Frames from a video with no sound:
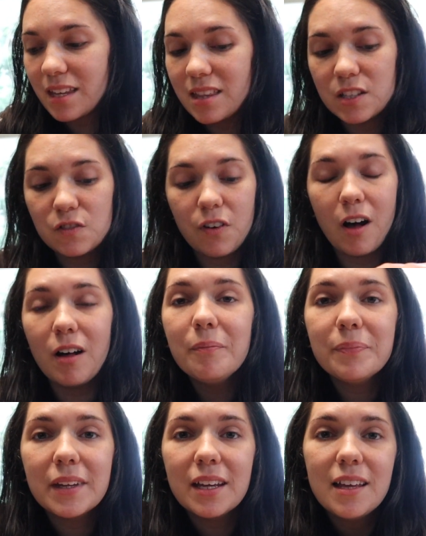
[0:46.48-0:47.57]
this fall.
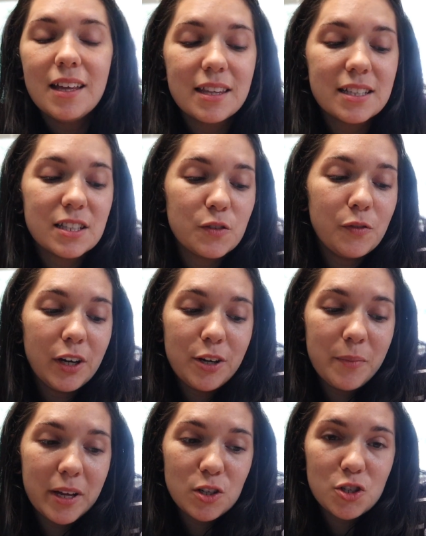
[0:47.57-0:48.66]
This is very
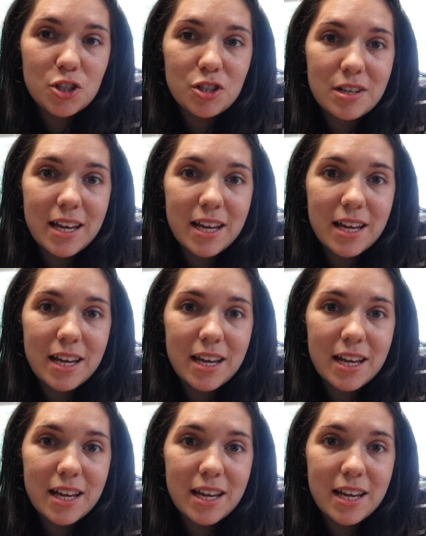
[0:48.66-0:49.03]
much